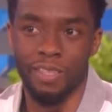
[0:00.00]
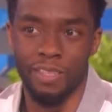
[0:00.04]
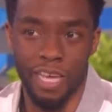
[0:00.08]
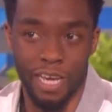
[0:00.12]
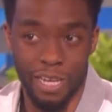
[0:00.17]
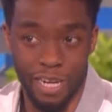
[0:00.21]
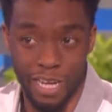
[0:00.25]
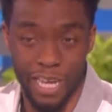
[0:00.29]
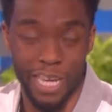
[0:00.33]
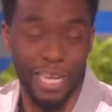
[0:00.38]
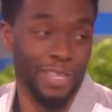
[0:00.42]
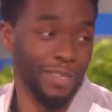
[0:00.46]

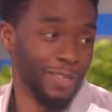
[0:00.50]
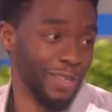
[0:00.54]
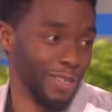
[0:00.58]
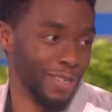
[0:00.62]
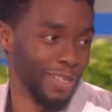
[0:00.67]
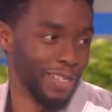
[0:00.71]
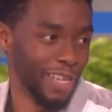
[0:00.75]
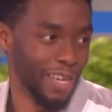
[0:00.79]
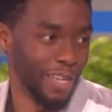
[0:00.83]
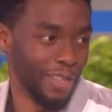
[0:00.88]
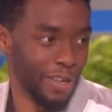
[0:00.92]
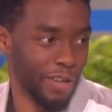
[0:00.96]
down in
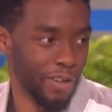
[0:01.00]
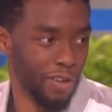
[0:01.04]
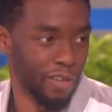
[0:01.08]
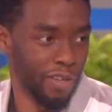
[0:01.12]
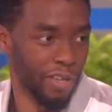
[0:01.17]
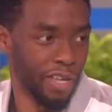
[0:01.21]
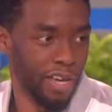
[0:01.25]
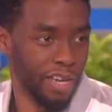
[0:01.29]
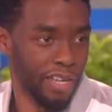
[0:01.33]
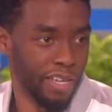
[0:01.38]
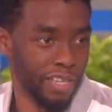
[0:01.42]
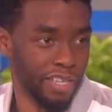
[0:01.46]
Anderson, South
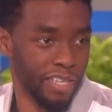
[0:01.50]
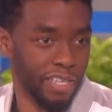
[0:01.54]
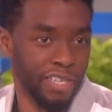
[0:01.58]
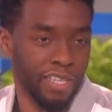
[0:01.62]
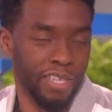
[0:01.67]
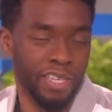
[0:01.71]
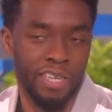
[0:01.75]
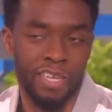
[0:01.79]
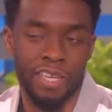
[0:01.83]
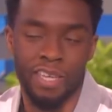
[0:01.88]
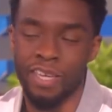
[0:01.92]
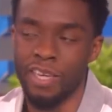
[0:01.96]

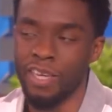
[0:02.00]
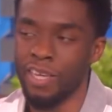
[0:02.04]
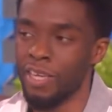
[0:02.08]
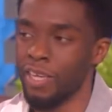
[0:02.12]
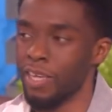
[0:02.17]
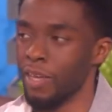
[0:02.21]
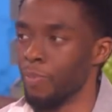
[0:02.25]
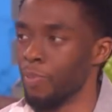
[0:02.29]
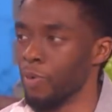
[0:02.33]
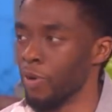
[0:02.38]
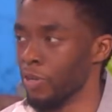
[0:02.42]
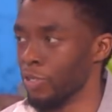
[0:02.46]
Carolina,
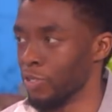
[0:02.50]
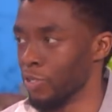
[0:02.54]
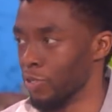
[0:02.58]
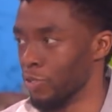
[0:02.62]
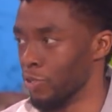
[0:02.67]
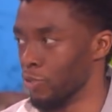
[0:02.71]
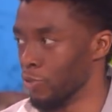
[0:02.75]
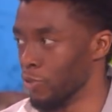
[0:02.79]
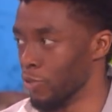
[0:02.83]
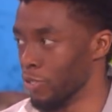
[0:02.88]
and parts of